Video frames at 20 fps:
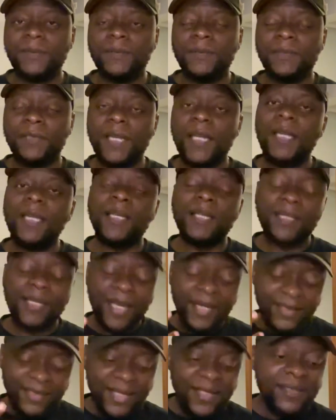Yeah, an
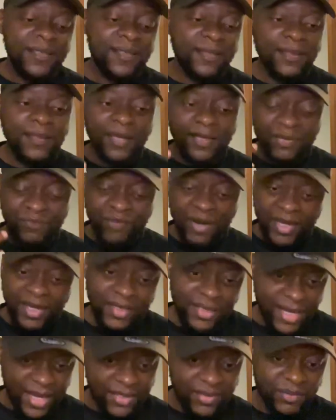identity that's
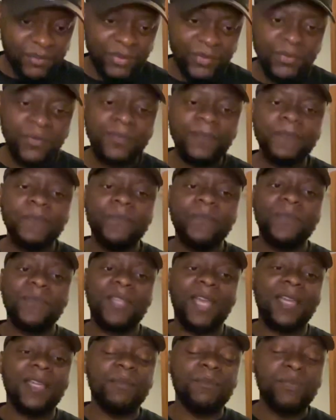recognizable,
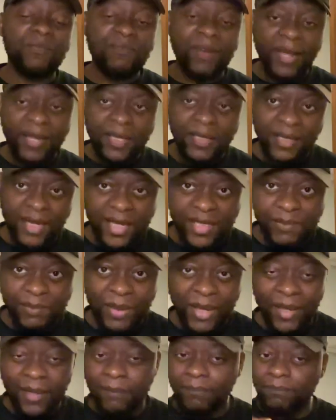that can be recognized
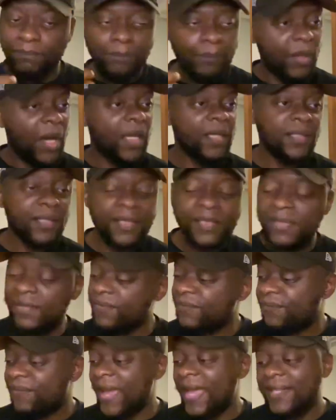by
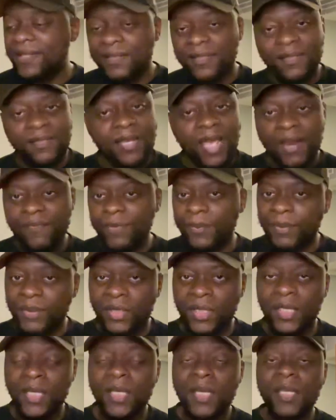pundits, fans,
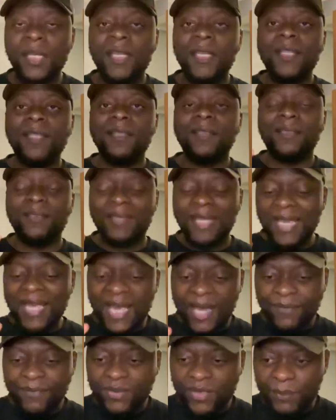everybody. They
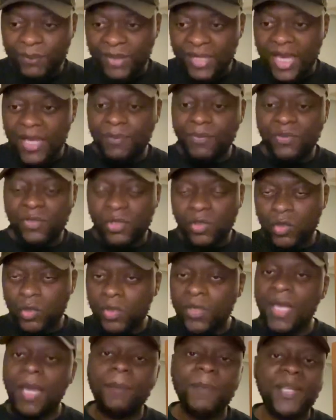have to be able to
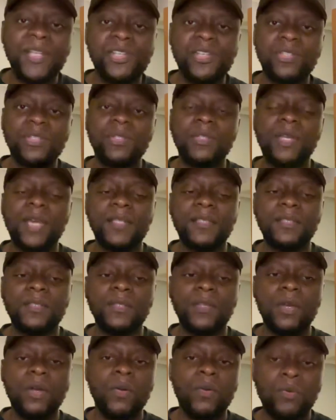look at Manchester United
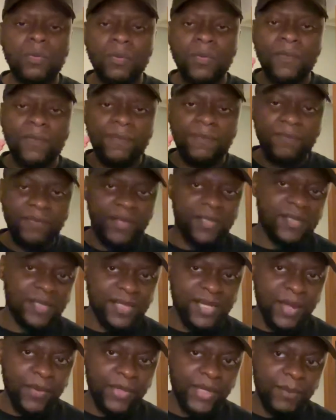and go, this
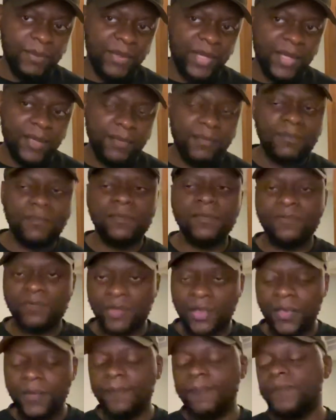is how they play,
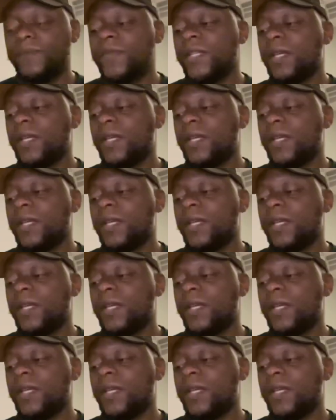right?